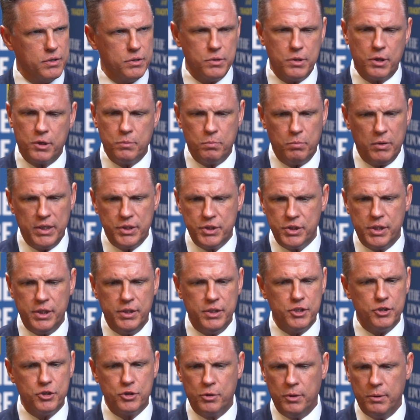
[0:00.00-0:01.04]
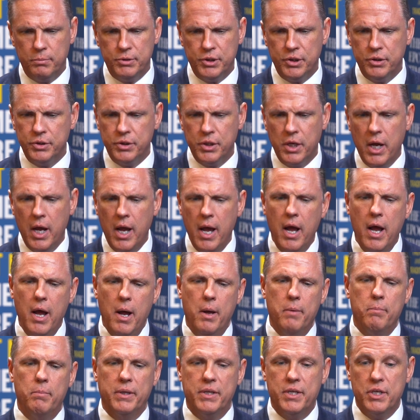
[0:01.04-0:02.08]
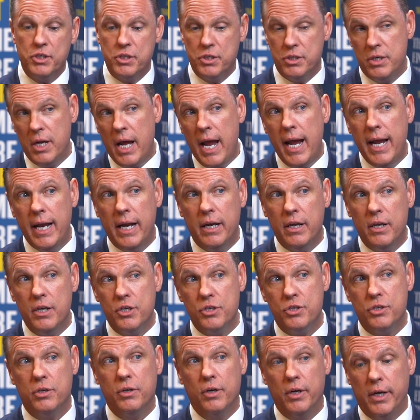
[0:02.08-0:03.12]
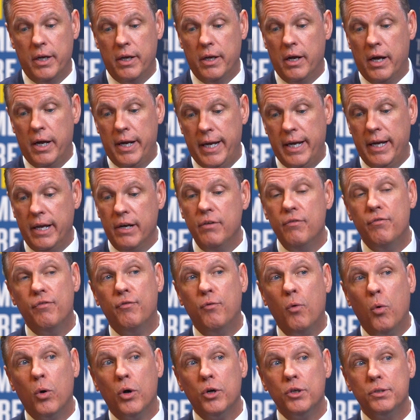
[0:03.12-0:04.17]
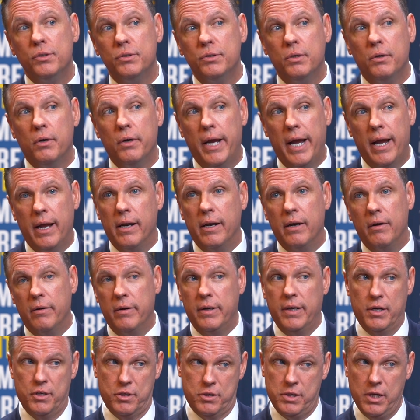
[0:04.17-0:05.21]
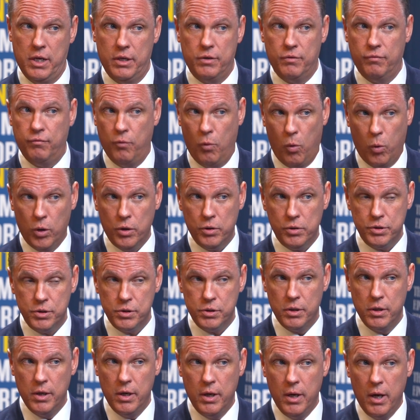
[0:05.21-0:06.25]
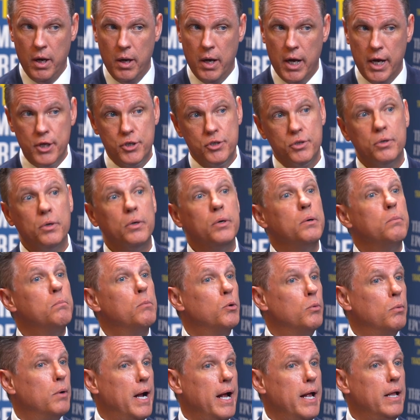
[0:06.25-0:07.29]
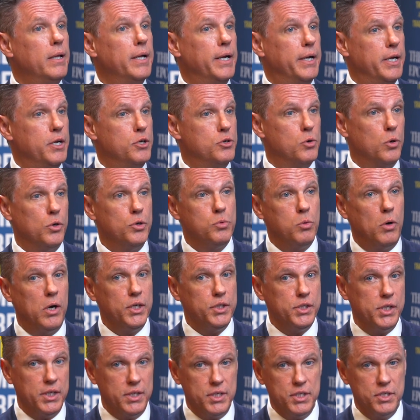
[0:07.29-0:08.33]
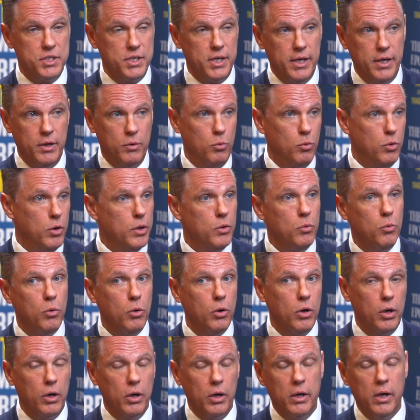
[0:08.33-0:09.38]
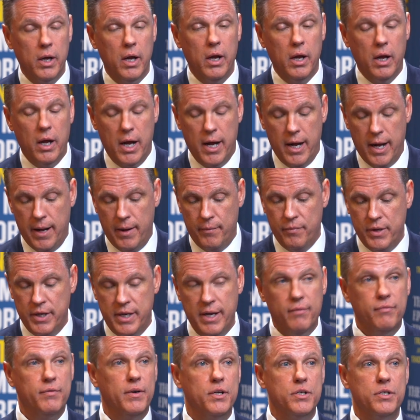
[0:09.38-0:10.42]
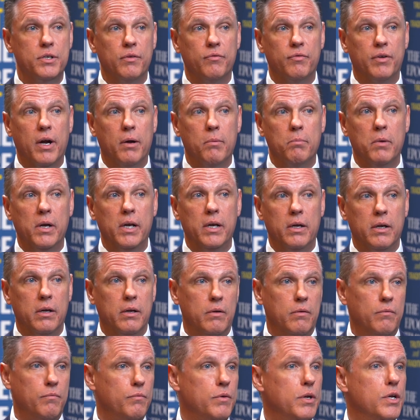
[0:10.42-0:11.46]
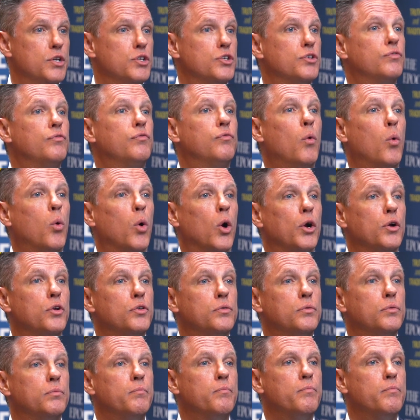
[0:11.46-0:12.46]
as expressed in the scriptures. But the state is to enforce and, in a sense, force a certain morality. George Washington said in one word, the definition of government is force.